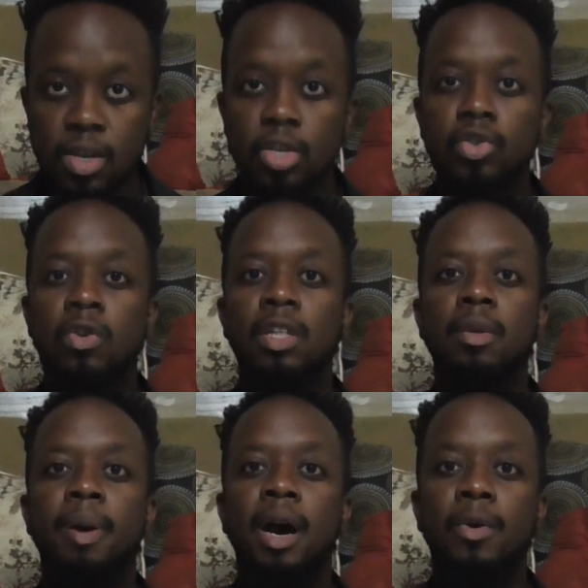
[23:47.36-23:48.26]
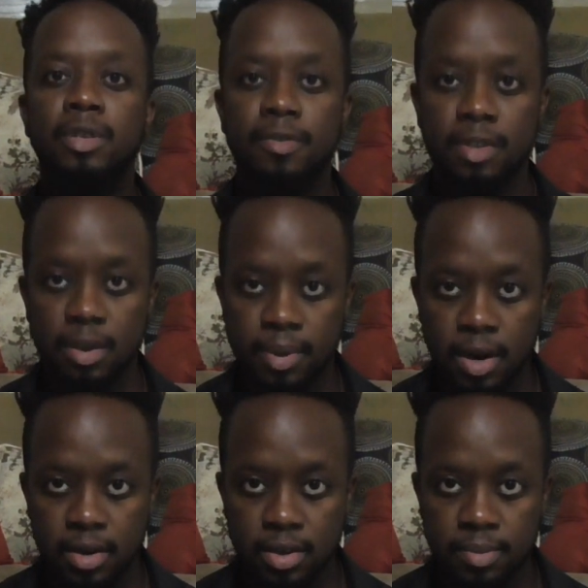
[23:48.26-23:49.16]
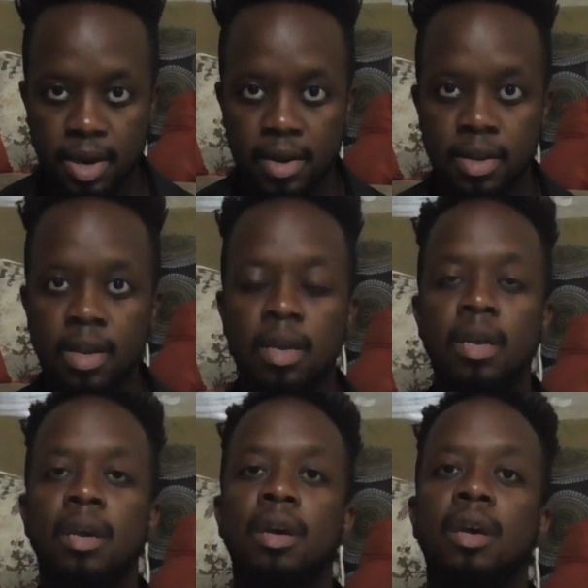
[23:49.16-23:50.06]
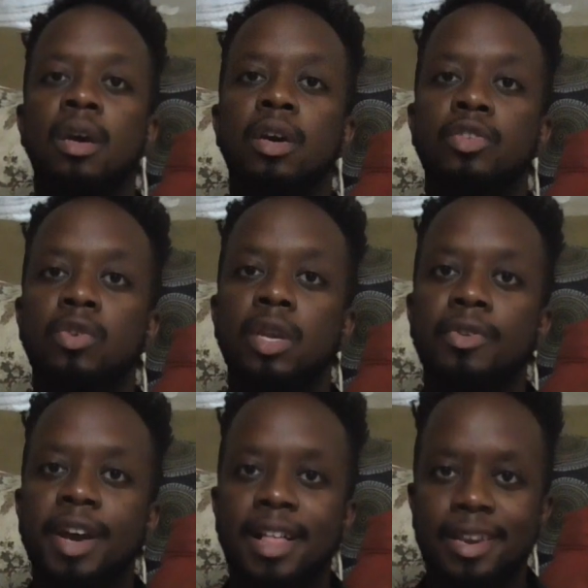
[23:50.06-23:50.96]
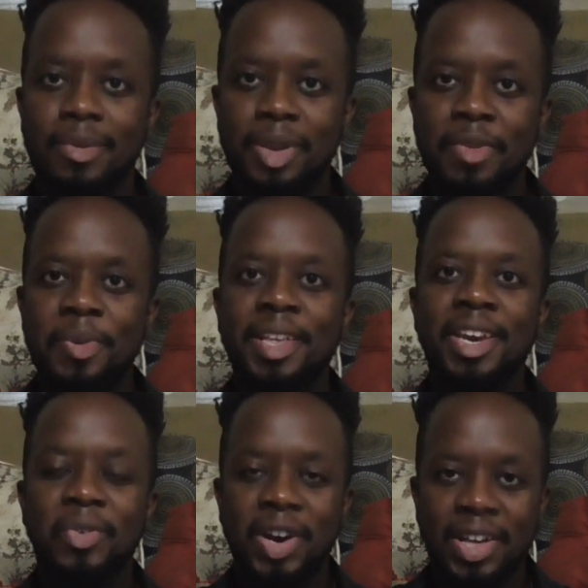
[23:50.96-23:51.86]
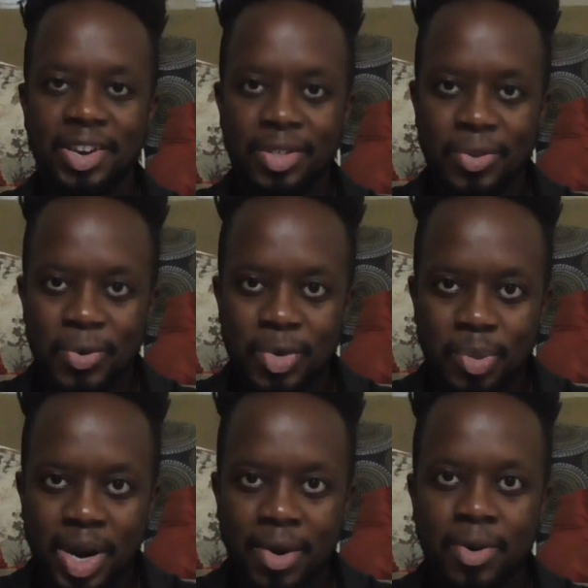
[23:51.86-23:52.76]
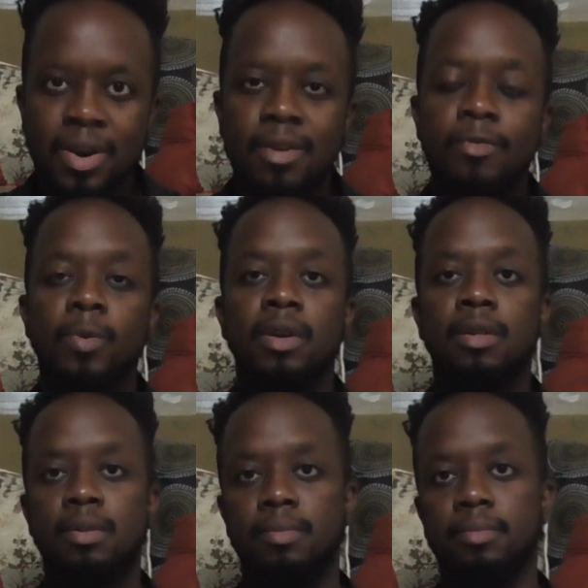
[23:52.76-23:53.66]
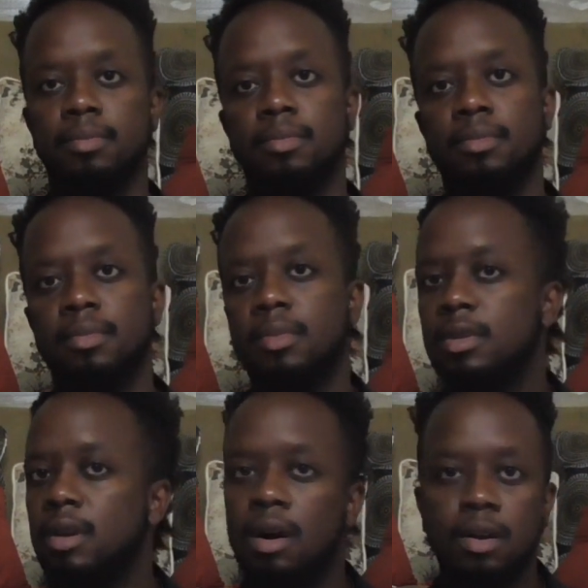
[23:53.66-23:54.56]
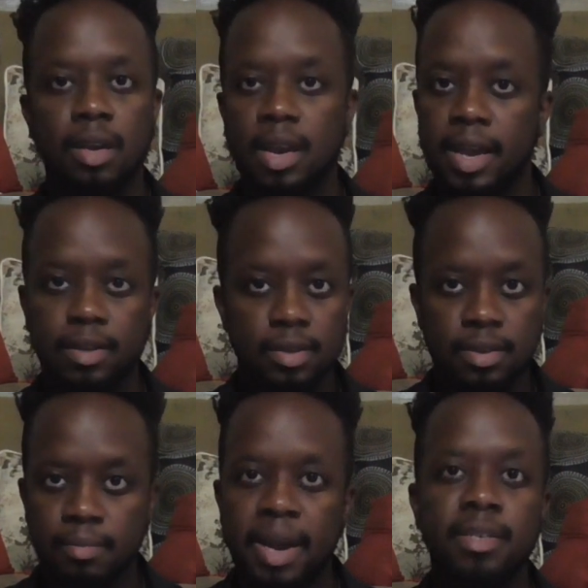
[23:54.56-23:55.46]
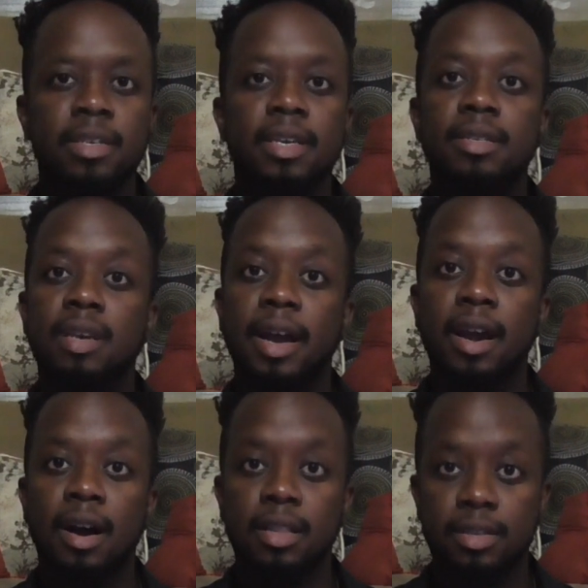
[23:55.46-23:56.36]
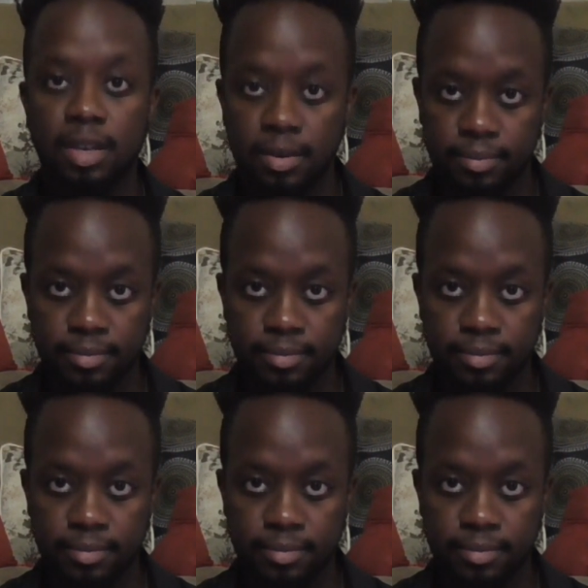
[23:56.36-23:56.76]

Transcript: controlling the powers of the subconscious mind, controlling reality, manipulating reality through the power of will. This all connects. Magic is psychology.